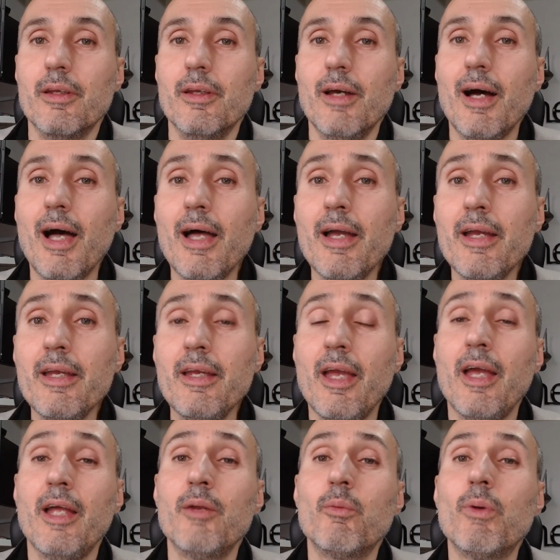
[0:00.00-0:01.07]
Hi,
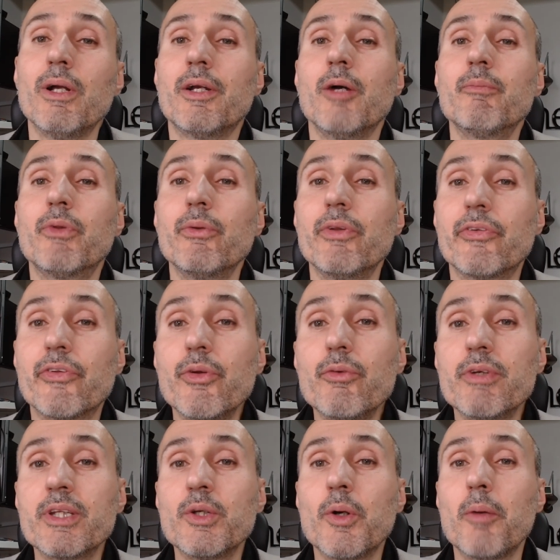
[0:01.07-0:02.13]
and welcome to this new
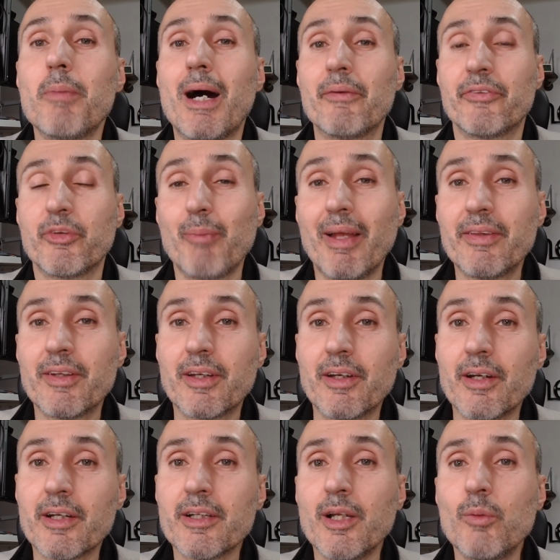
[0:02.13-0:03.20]
video about semantic
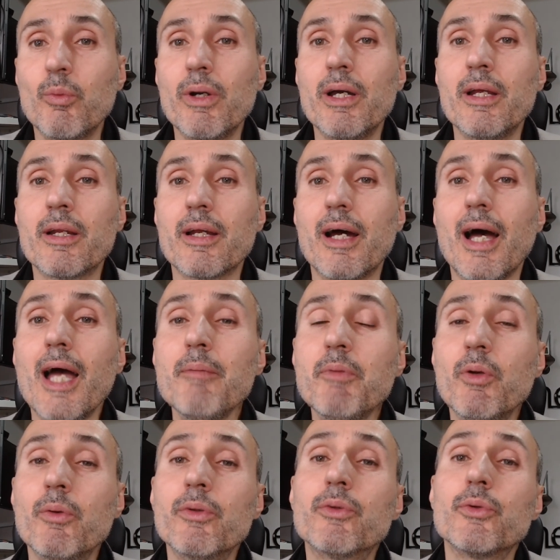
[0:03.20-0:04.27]
kernel, where I'm
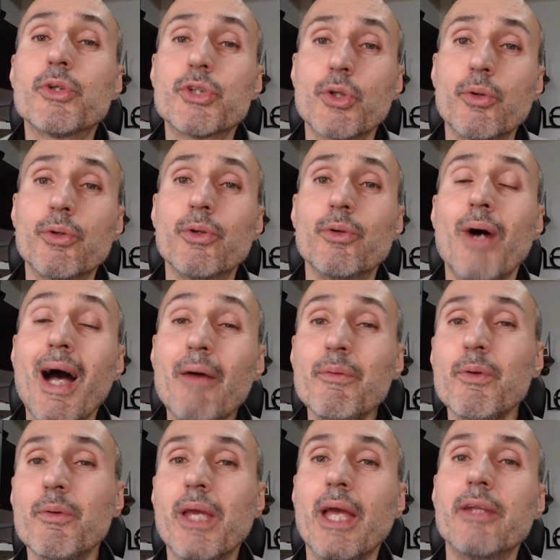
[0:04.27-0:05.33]
going to show you how
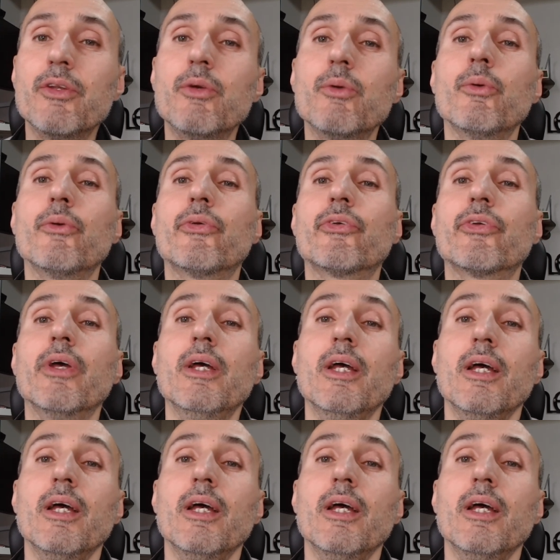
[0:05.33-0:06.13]
you can use